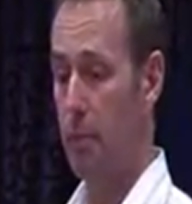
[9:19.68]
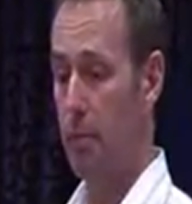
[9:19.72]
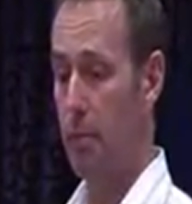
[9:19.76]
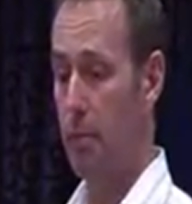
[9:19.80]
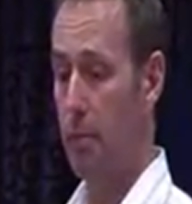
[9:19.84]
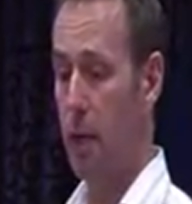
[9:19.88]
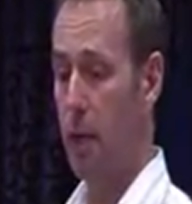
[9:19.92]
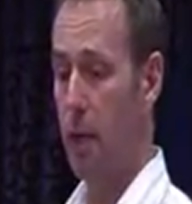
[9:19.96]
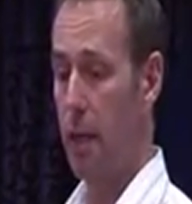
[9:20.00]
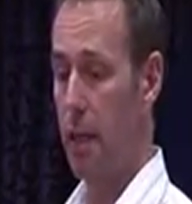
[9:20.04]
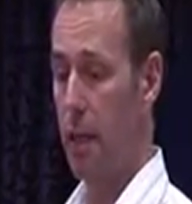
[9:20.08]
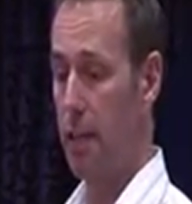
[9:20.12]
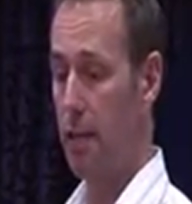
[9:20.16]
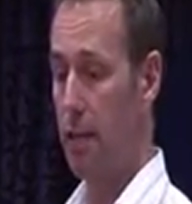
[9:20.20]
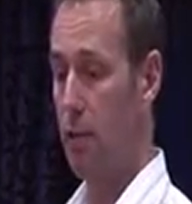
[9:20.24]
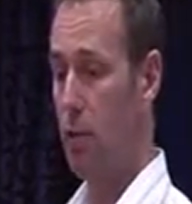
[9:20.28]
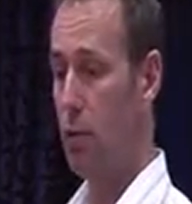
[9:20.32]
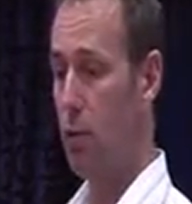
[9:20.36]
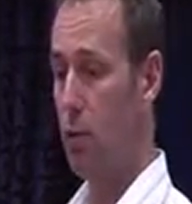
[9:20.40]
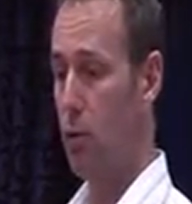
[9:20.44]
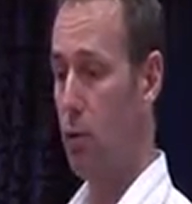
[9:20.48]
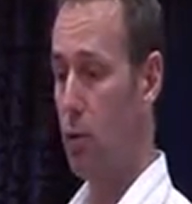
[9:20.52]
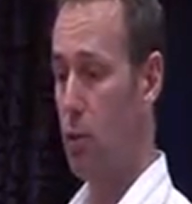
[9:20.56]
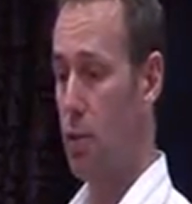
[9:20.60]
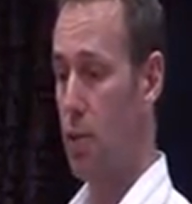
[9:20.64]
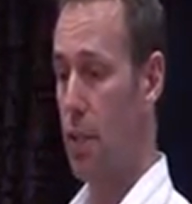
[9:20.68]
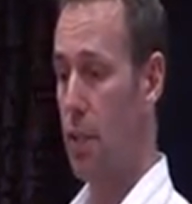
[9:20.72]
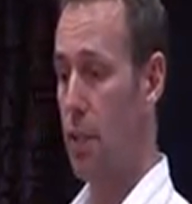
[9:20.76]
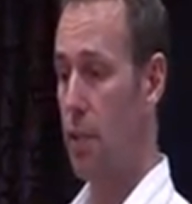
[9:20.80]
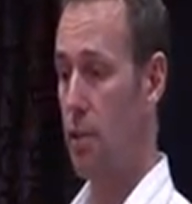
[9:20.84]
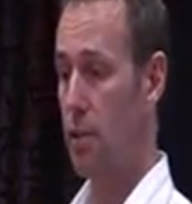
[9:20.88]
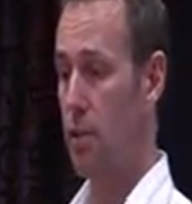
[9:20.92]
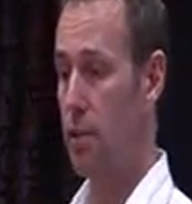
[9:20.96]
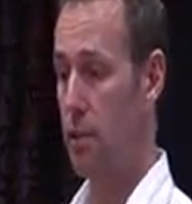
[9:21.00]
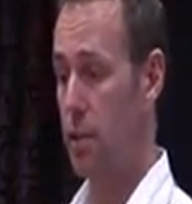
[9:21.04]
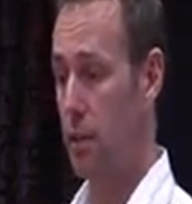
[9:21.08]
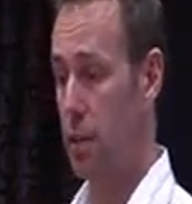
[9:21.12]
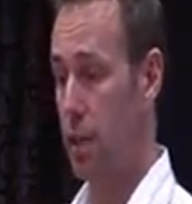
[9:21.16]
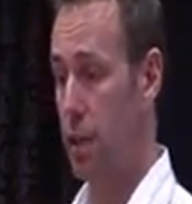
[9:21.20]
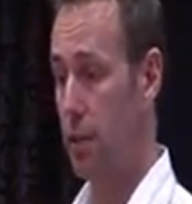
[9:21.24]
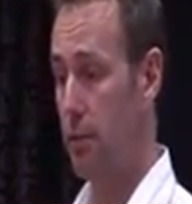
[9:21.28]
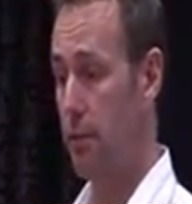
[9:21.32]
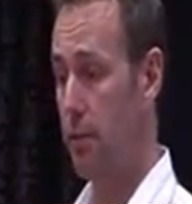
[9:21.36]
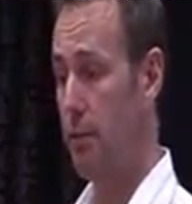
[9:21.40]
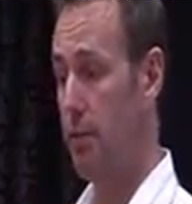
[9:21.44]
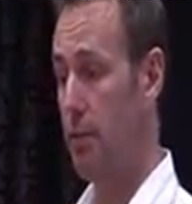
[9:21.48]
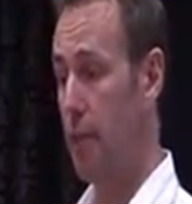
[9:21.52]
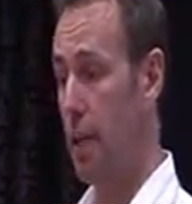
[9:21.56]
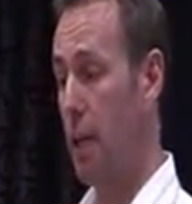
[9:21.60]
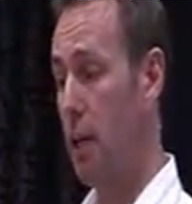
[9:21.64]
My thought is that
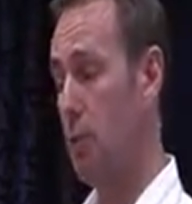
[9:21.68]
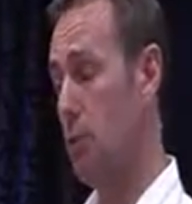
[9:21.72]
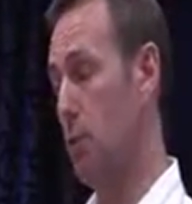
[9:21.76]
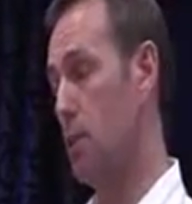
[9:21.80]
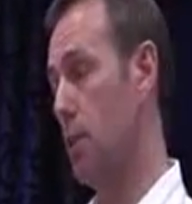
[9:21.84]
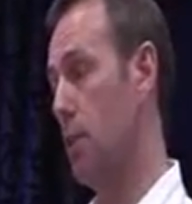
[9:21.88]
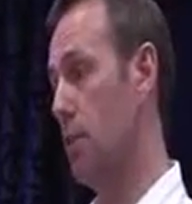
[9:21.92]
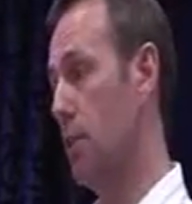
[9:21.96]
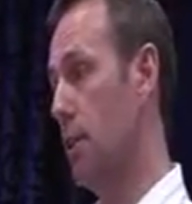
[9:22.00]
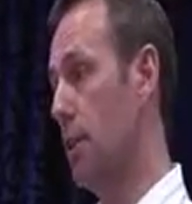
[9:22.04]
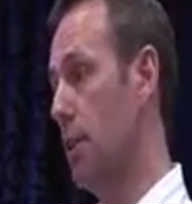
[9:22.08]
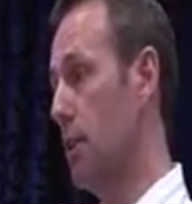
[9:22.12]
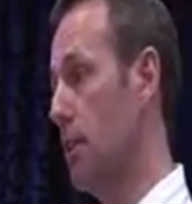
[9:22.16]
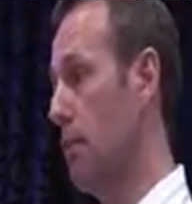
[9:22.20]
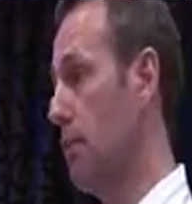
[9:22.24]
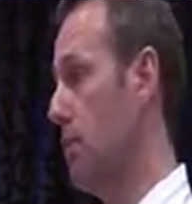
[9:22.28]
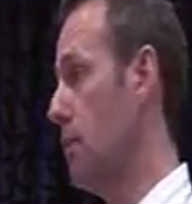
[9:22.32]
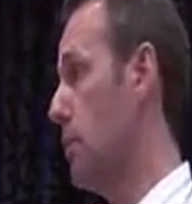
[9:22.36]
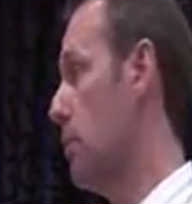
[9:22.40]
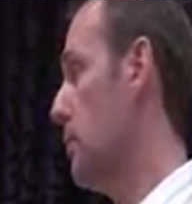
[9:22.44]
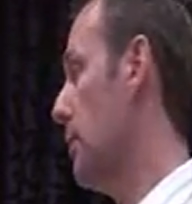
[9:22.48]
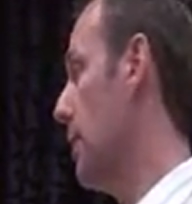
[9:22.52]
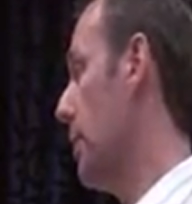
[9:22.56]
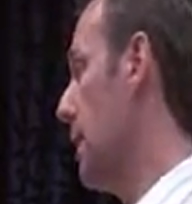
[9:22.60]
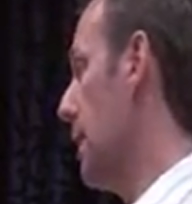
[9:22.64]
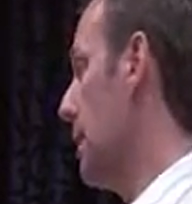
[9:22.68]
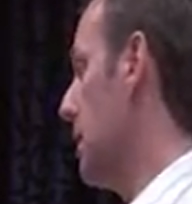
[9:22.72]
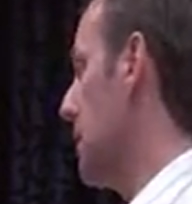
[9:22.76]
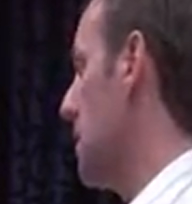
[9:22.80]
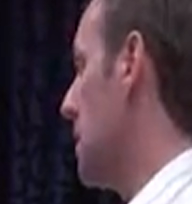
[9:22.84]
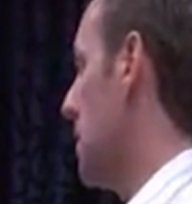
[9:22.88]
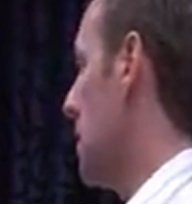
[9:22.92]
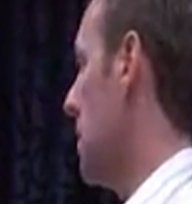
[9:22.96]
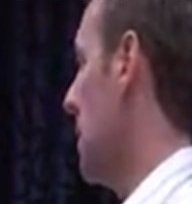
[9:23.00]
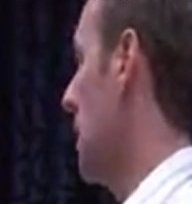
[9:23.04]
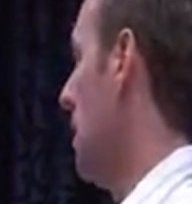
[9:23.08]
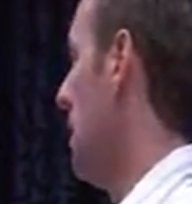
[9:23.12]
if I was lucky enough to win it,